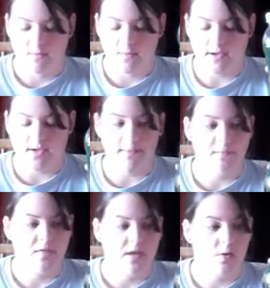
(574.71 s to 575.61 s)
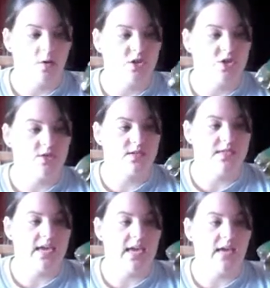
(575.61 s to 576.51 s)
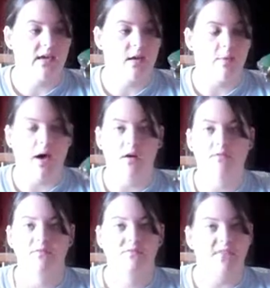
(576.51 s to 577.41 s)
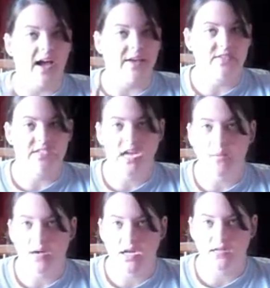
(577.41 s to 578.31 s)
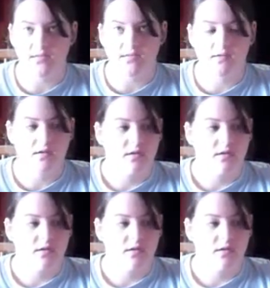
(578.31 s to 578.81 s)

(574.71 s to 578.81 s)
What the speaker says: Okay, I want you to take about 5 to 10 minutes